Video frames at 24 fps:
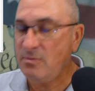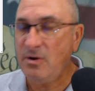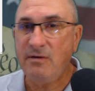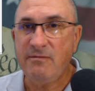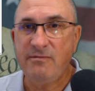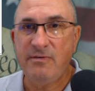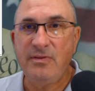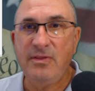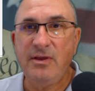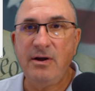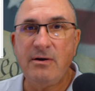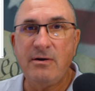
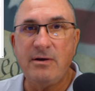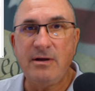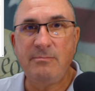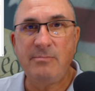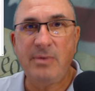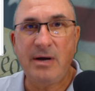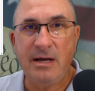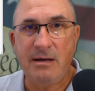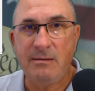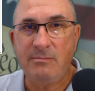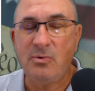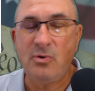over there and
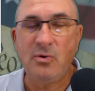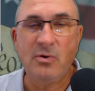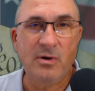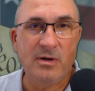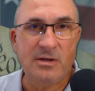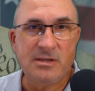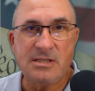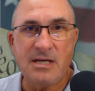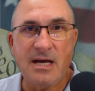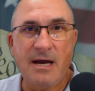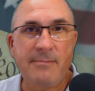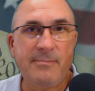pile more
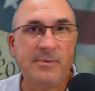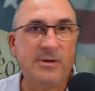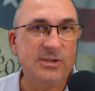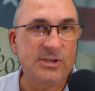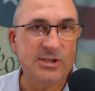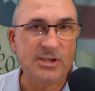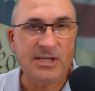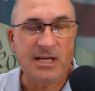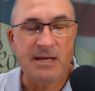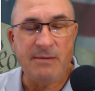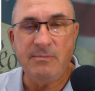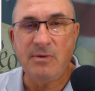on top and
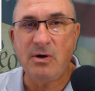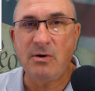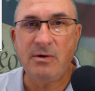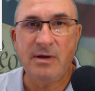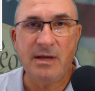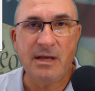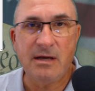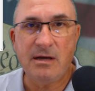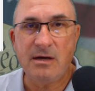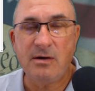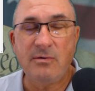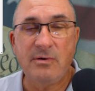just keep
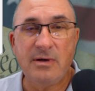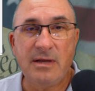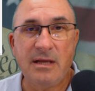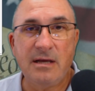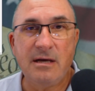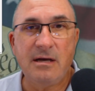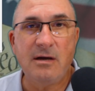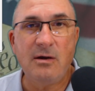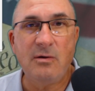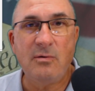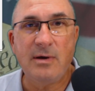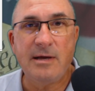going and going
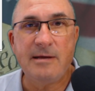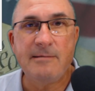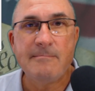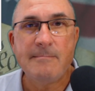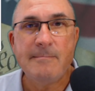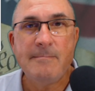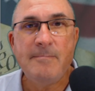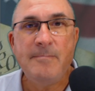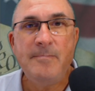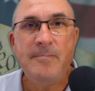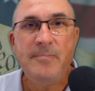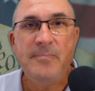and going,
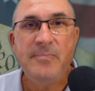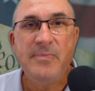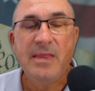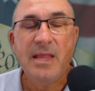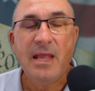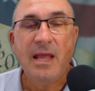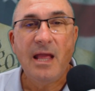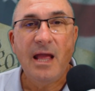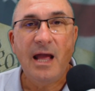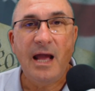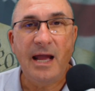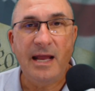
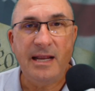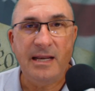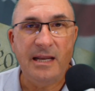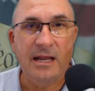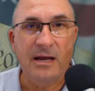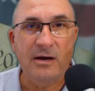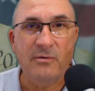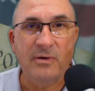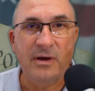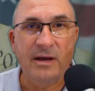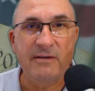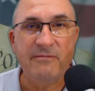I
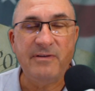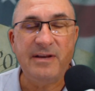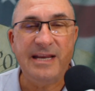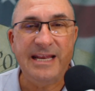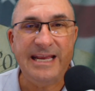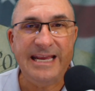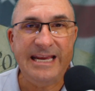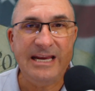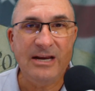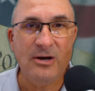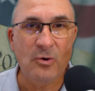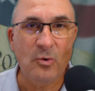now have an
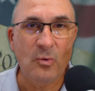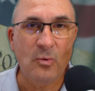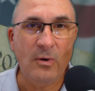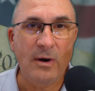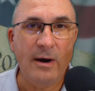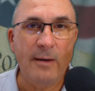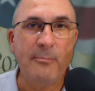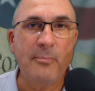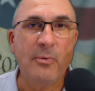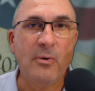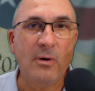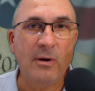
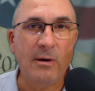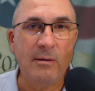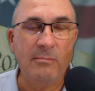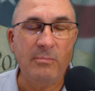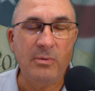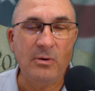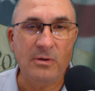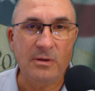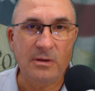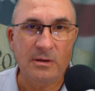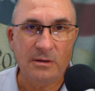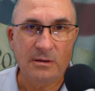
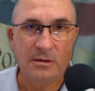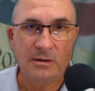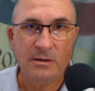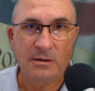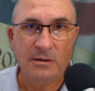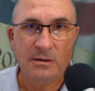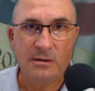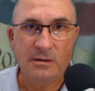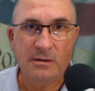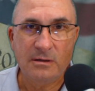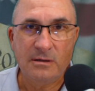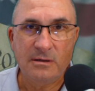irreparable
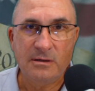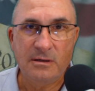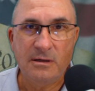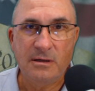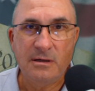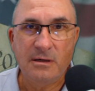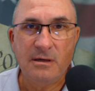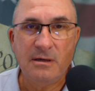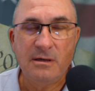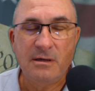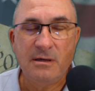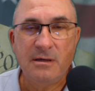
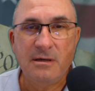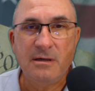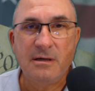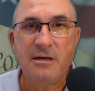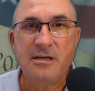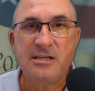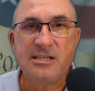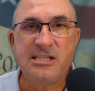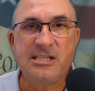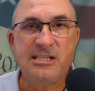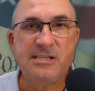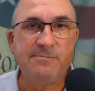
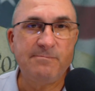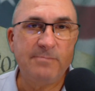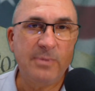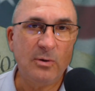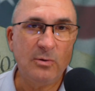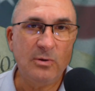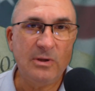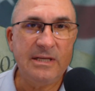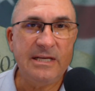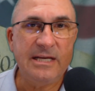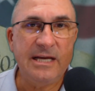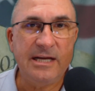
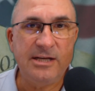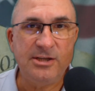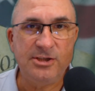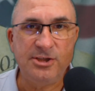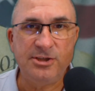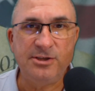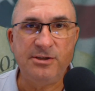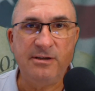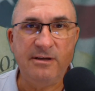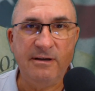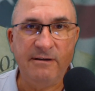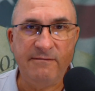
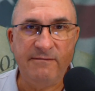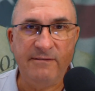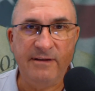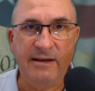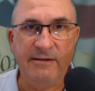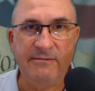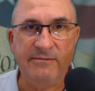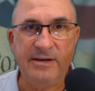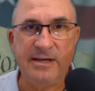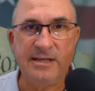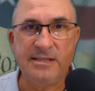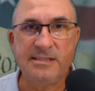spoliation of
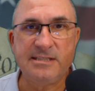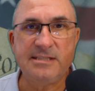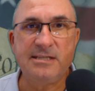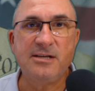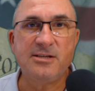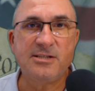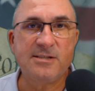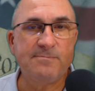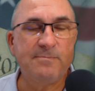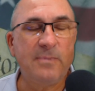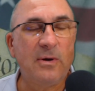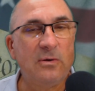evidence.
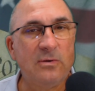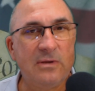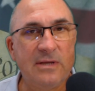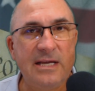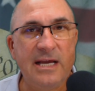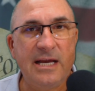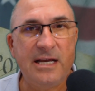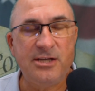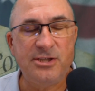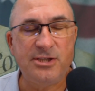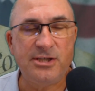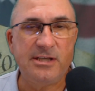Now,
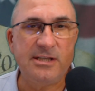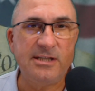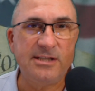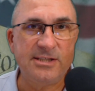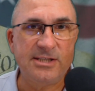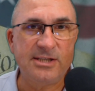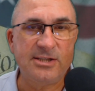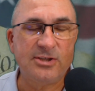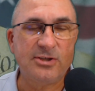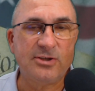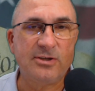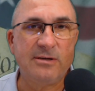spoliation
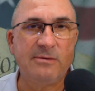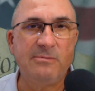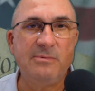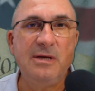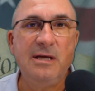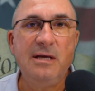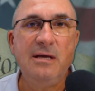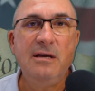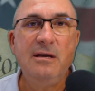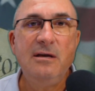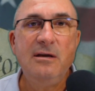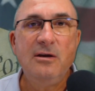is a term
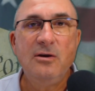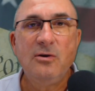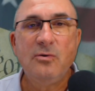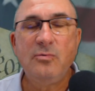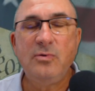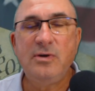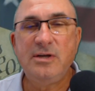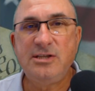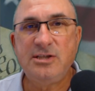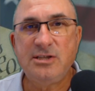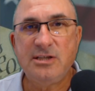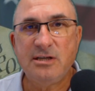
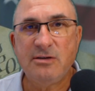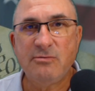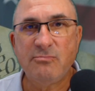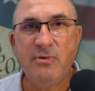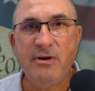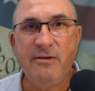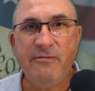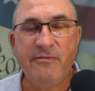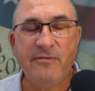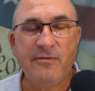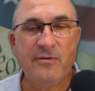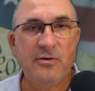which
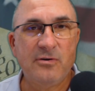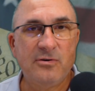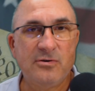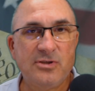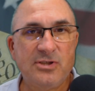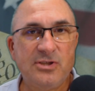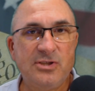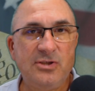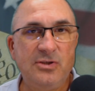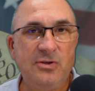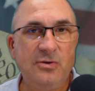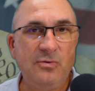
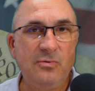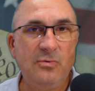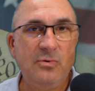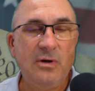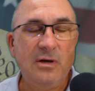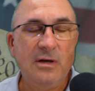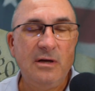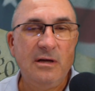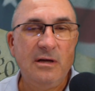refers to